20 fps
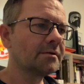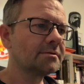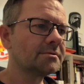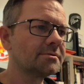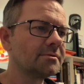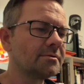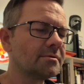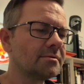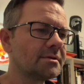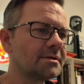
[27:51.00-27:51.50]

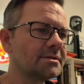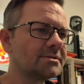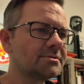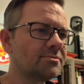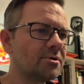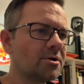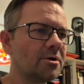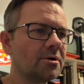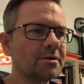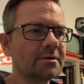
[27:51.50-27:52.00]
So this
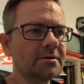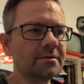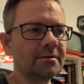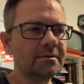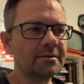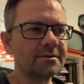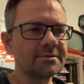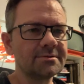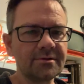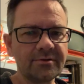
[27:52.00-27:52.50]
rock
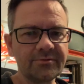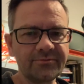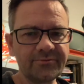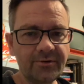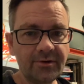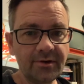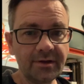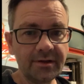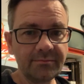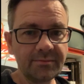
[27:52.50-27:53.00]
is not
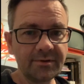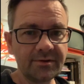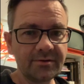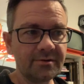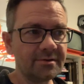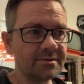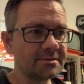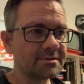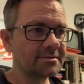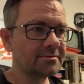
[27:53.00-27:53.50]
falling
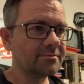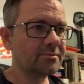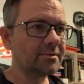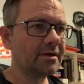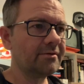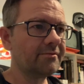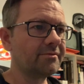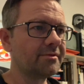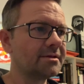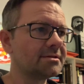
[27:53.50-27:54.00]
because we
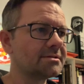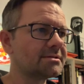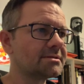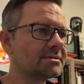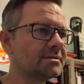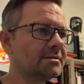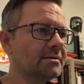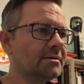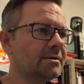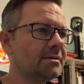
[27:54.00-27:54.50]
have this
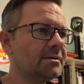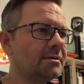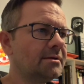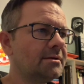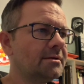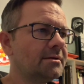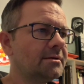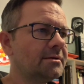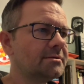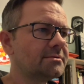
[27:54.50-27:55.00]

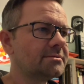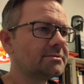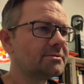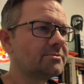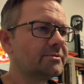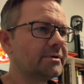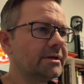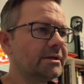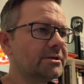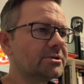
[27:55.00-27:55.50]

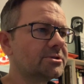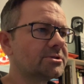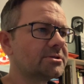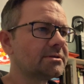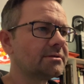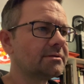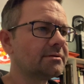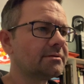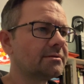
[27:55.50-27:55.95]
strange